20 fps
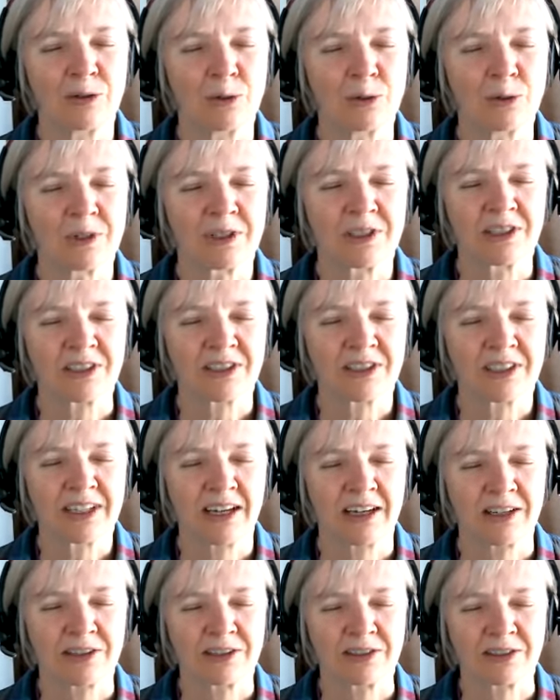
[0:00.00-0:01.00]
gorgeous
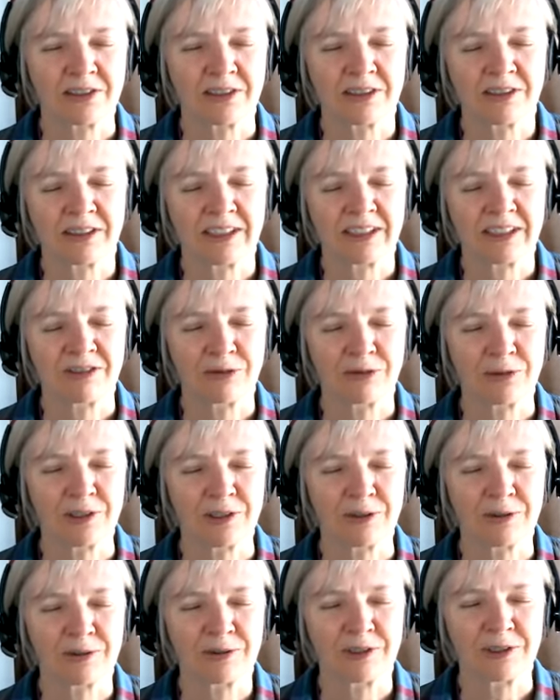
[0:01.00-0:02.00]
castle in
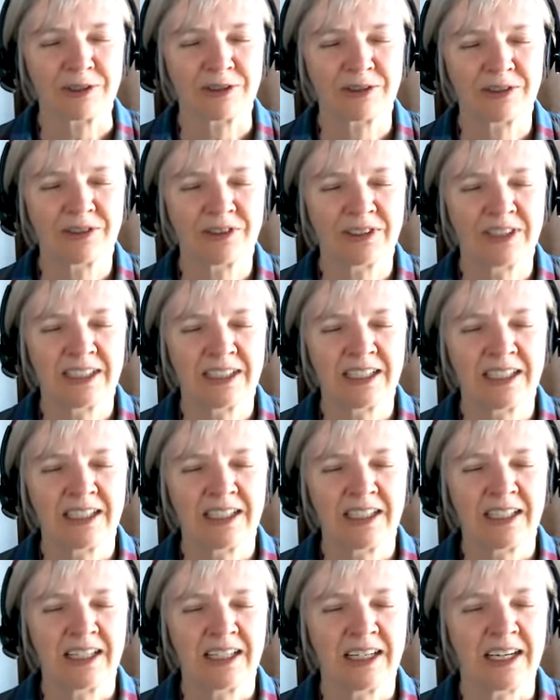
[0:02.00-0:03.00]
front of you.
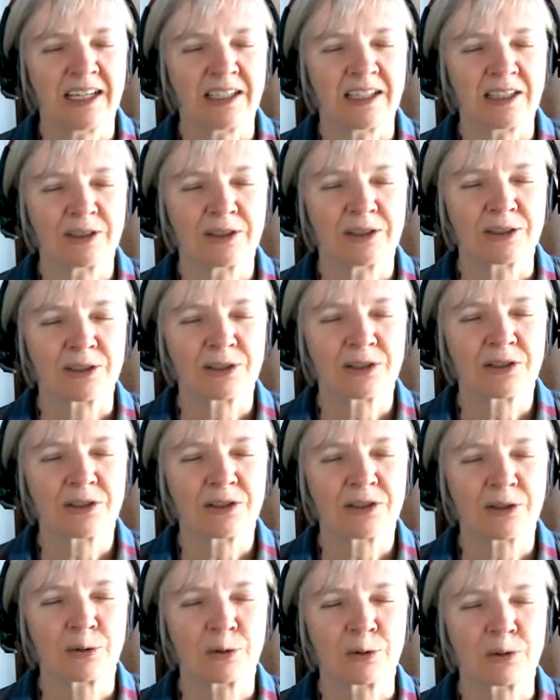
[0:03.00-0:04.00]
And it looks
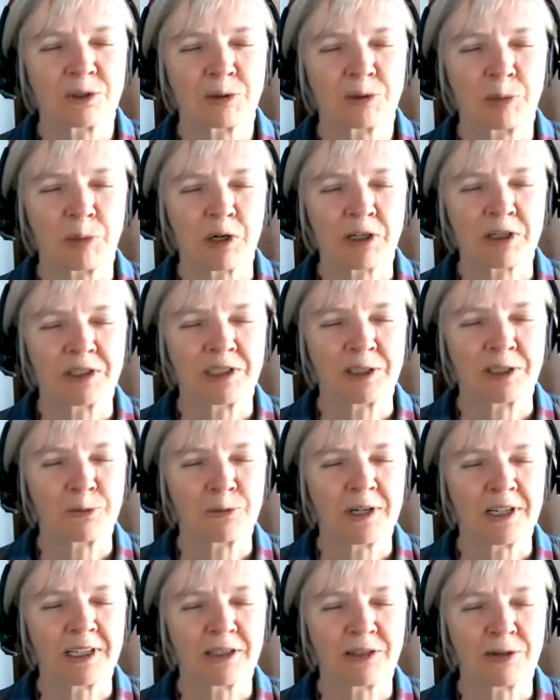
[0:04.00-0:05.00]
so sparkling
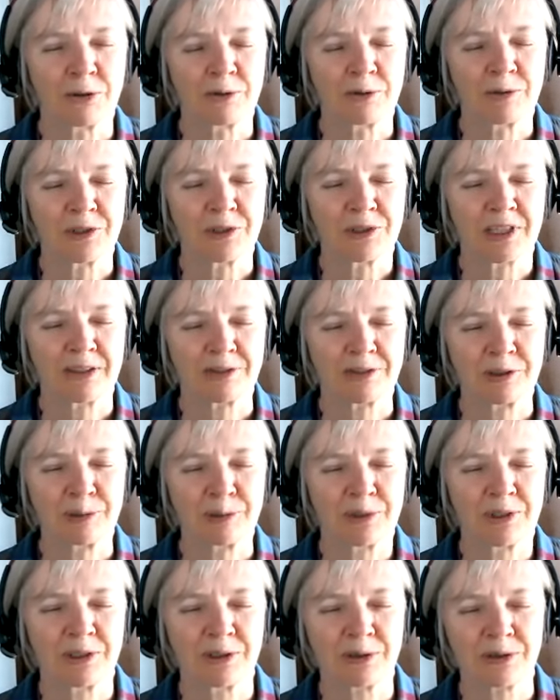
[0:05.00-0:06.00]
white, you almost have to
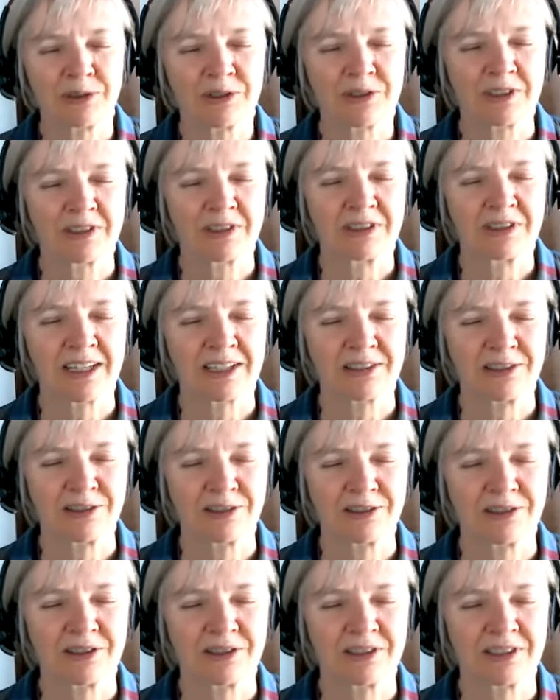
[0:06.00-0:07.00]
put your
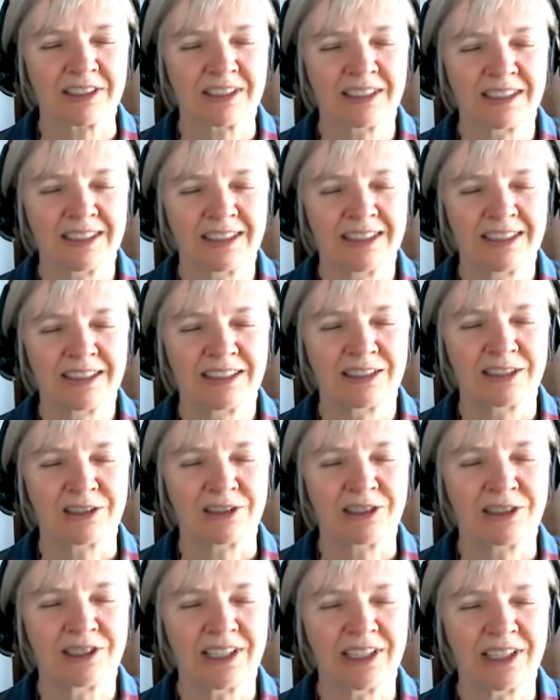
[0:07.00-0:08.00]
sunglasses on to
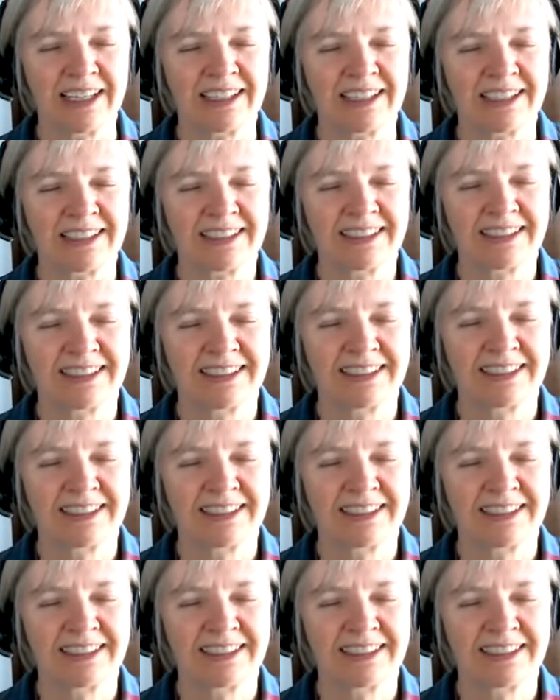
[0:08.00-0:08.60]
look at it.